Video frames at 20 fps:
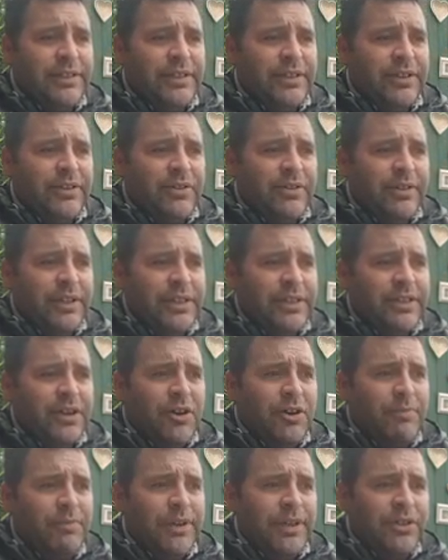it's
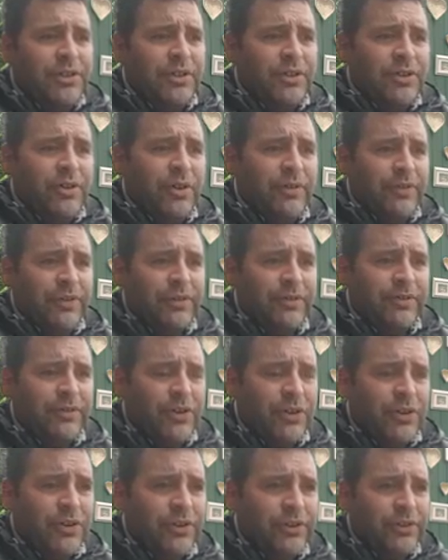all been done over the
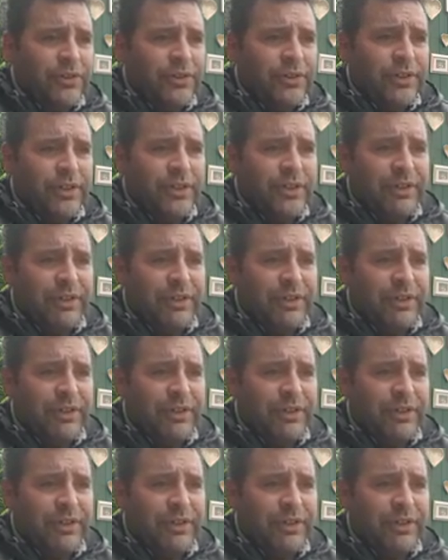phone.